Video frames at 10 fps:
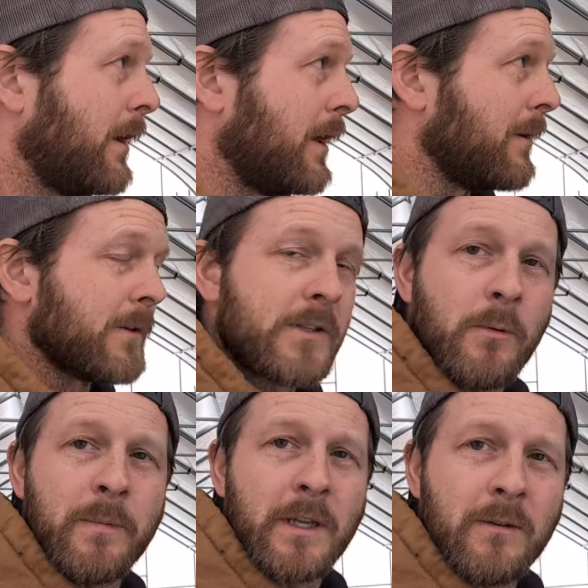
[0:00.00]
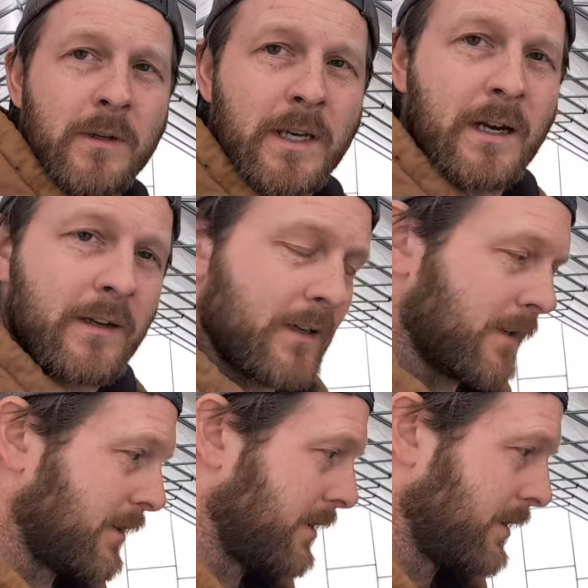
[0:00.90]
I was hoping it would kind
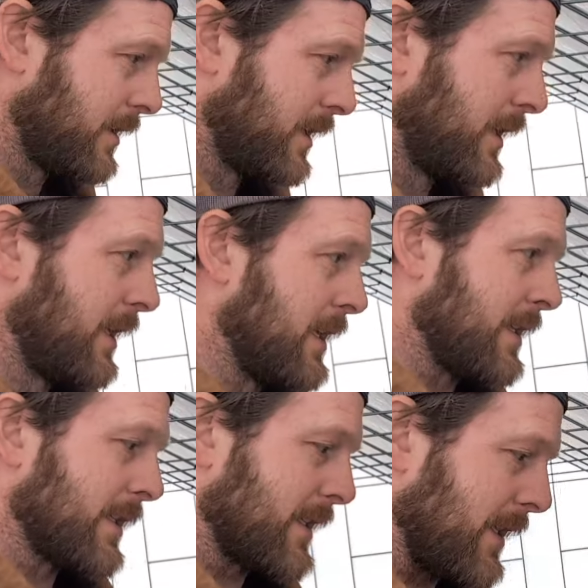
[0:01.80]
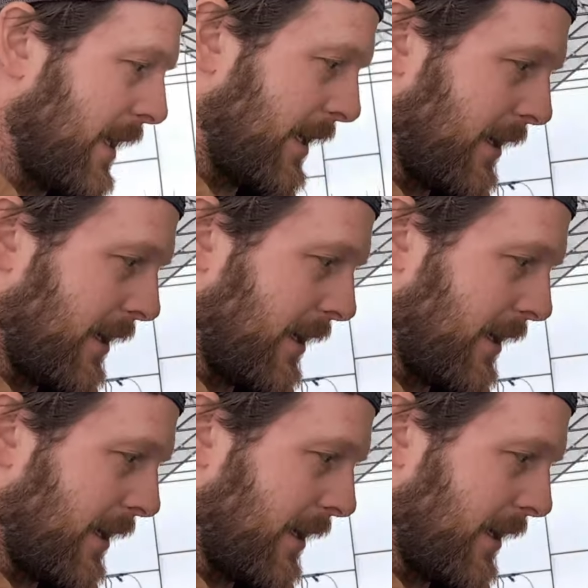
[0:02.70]
of slide